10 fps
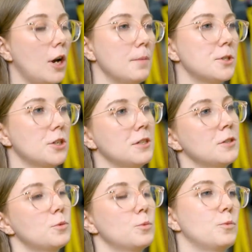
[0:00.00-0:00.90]

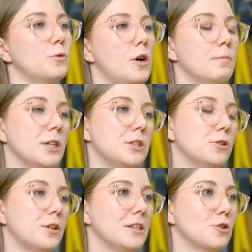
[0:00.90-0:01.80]
options from which
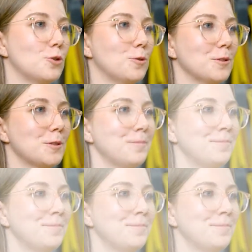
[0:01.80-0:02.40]
you can choose.